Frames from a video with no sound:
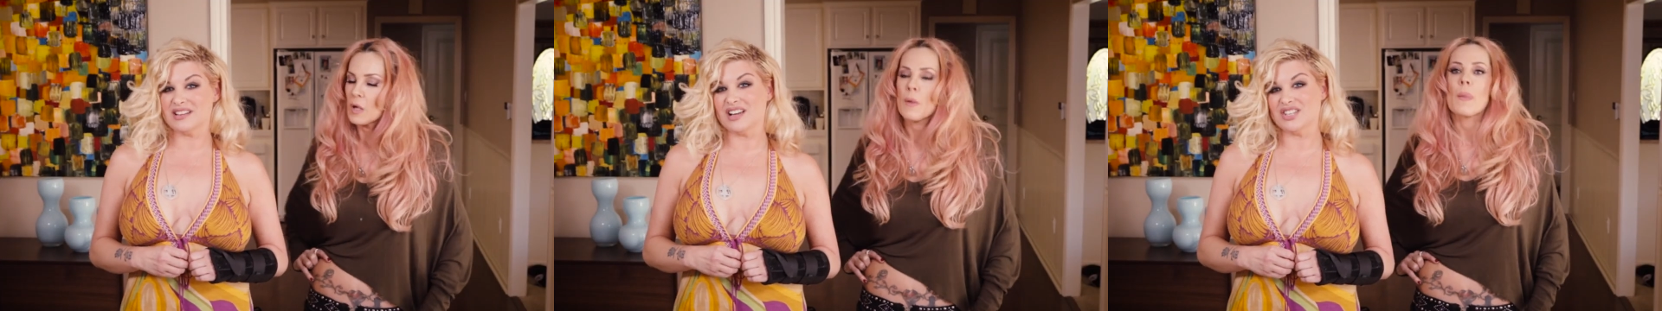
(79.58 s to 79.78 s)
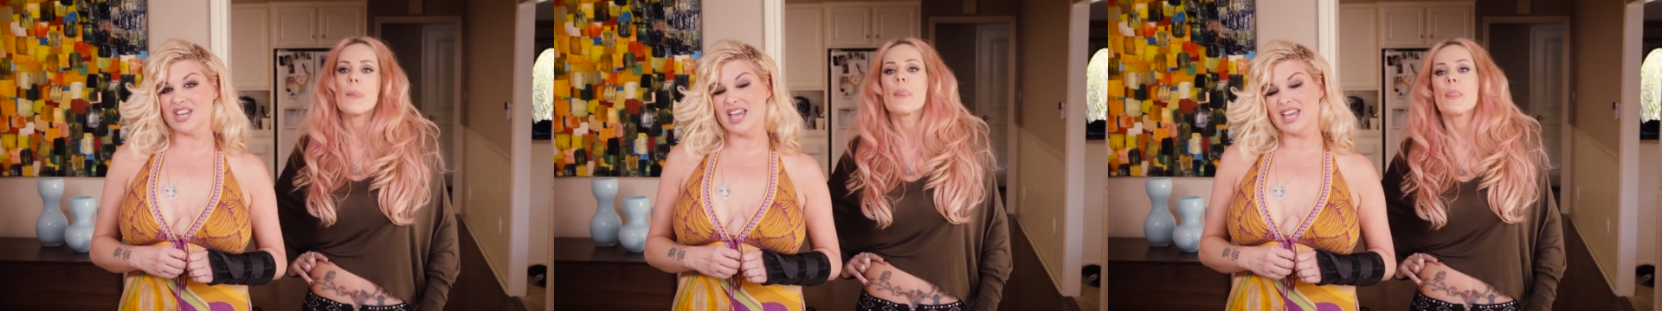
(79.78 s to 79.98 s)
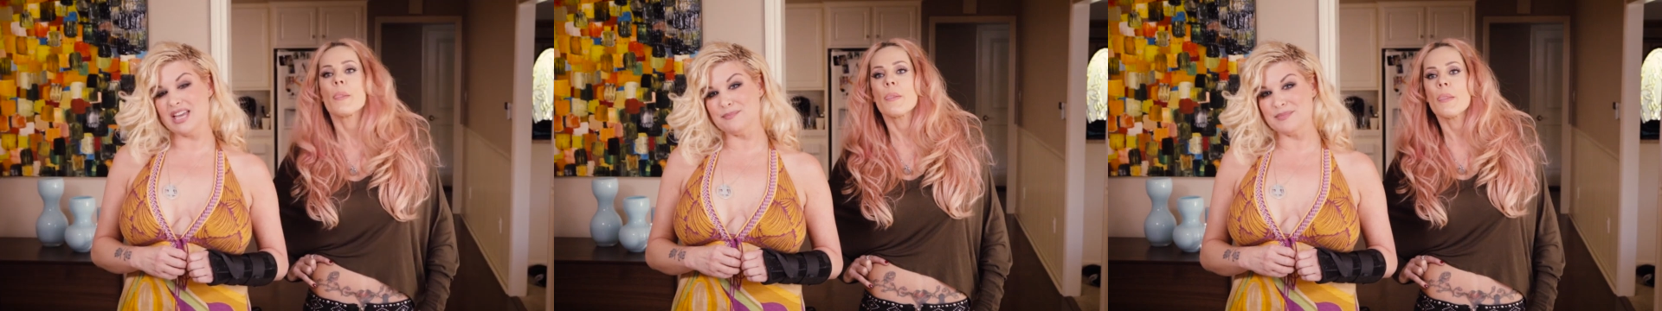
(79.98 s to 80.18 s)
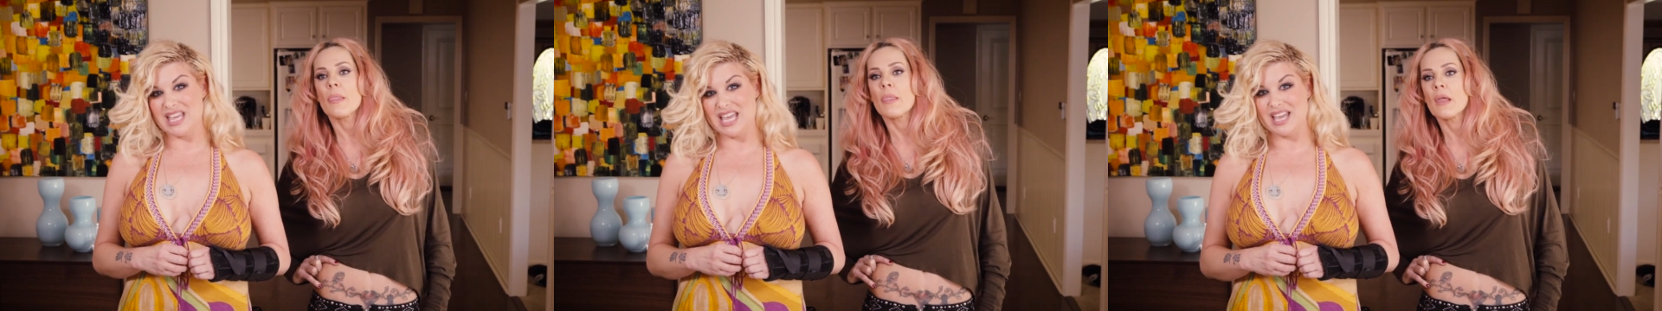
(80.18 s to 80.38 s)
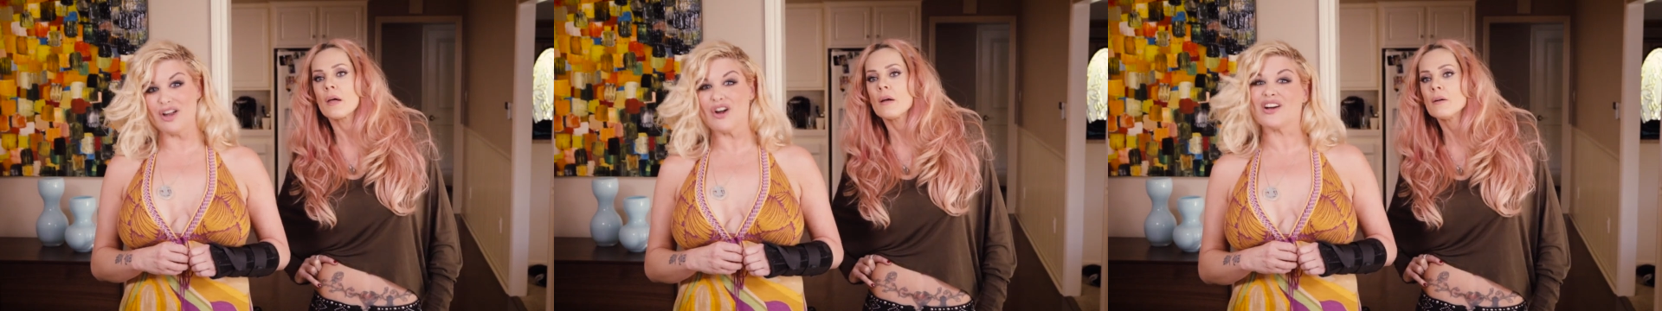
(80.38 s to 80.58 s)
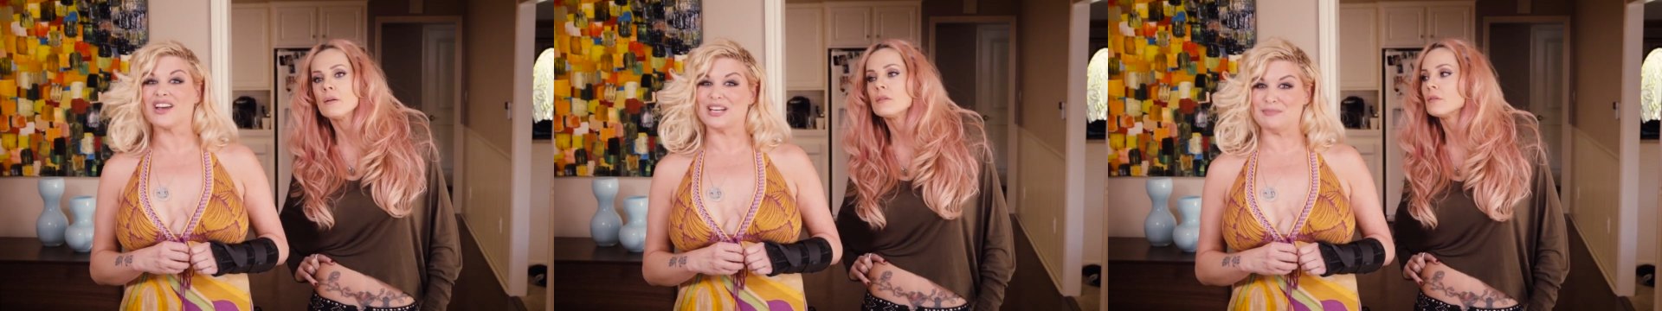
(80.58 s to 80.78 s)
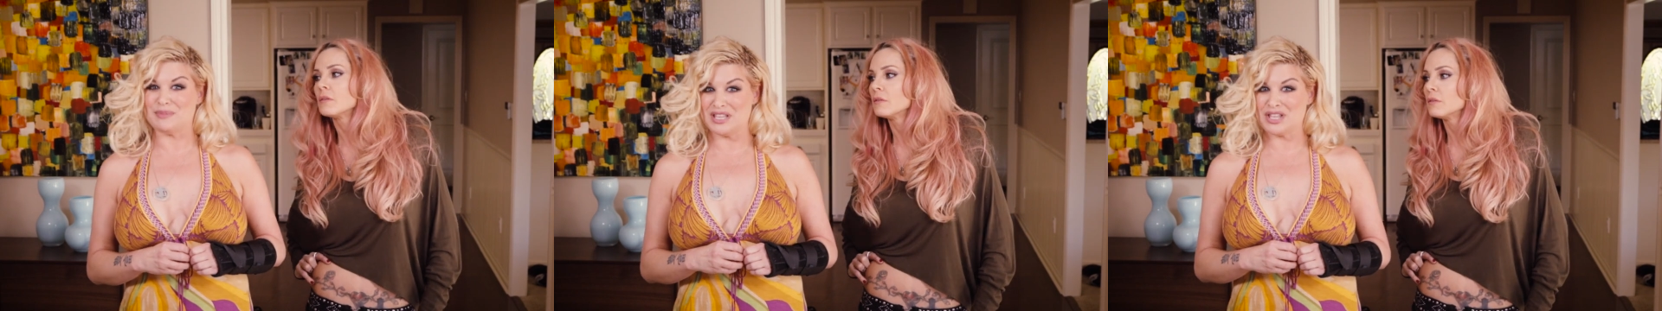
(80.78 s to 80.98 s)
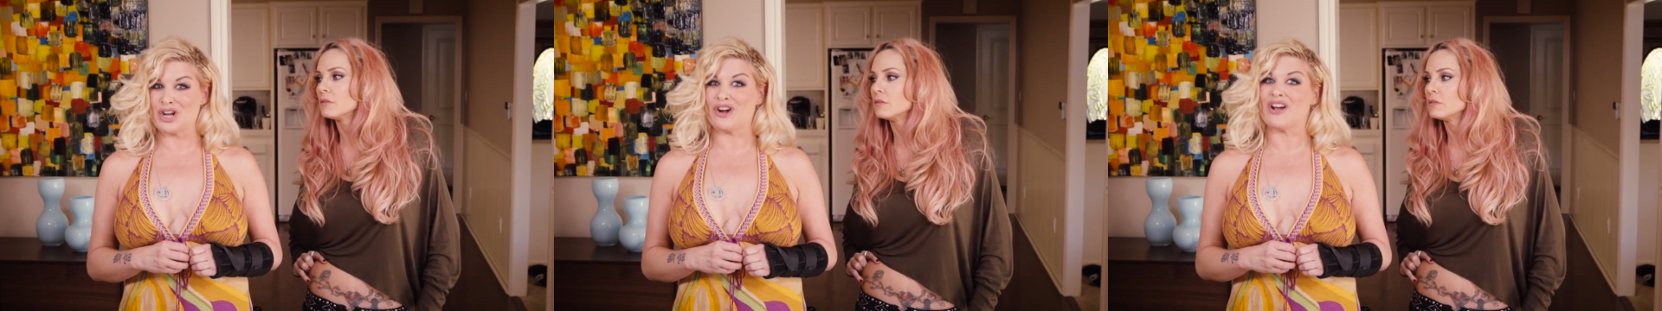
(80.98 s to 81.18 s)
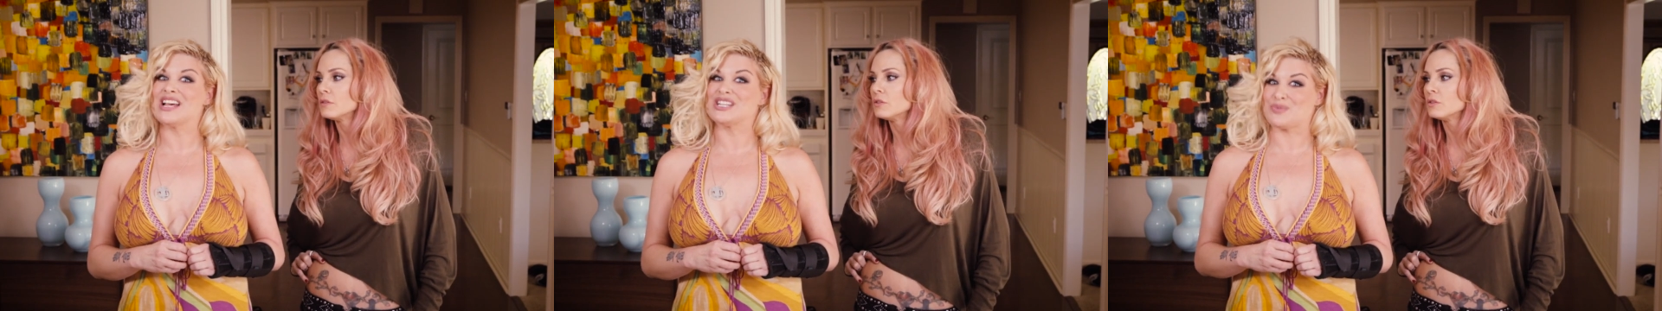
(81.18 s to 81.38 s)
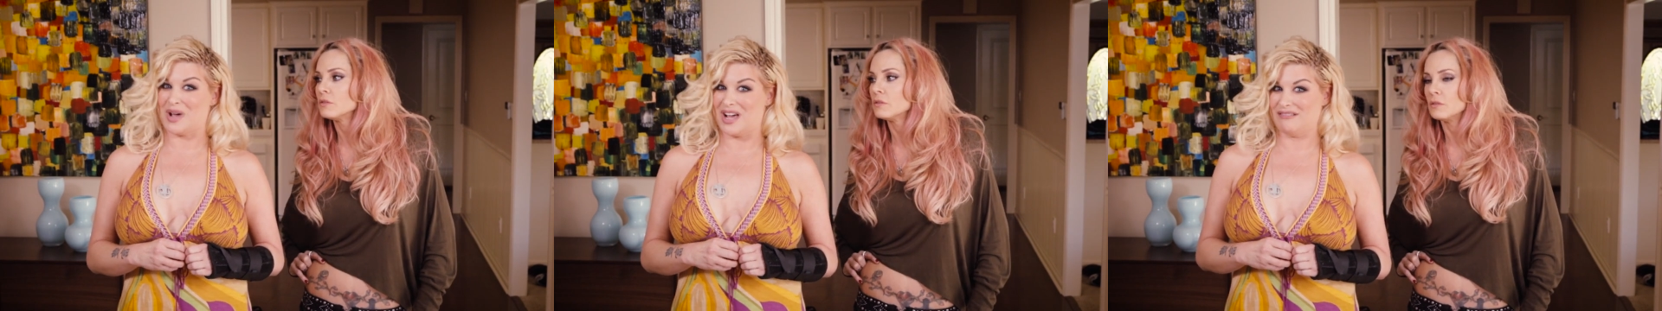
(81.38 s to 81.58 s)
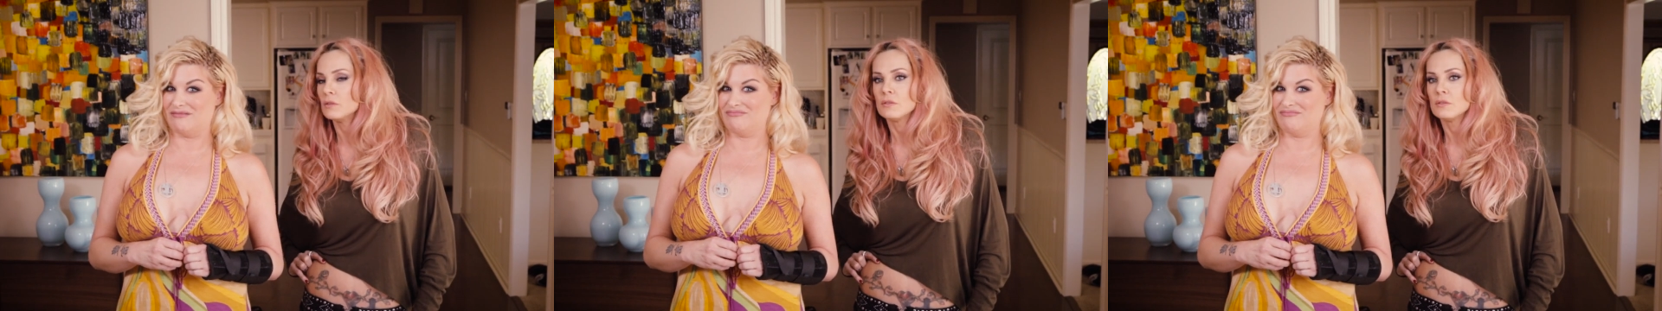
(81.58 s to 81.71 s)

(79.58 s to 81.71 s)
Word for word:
Speaker 1: Danye M. King are going to be there as well.